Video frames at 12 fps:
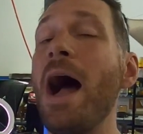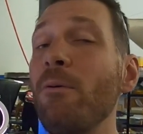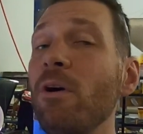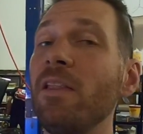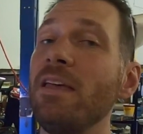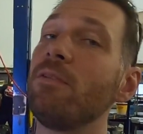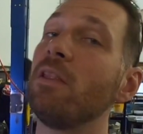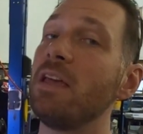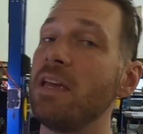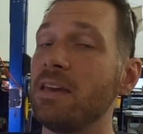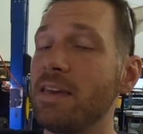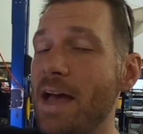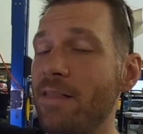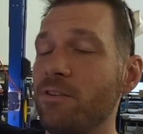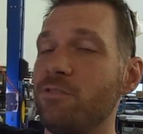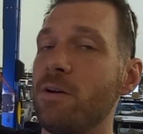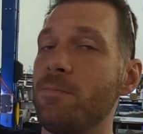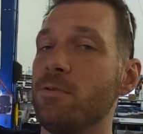I will leave a link down in
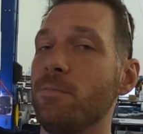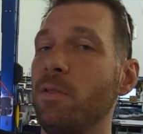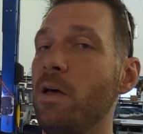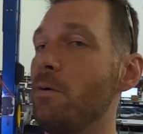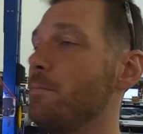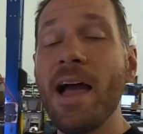the description below.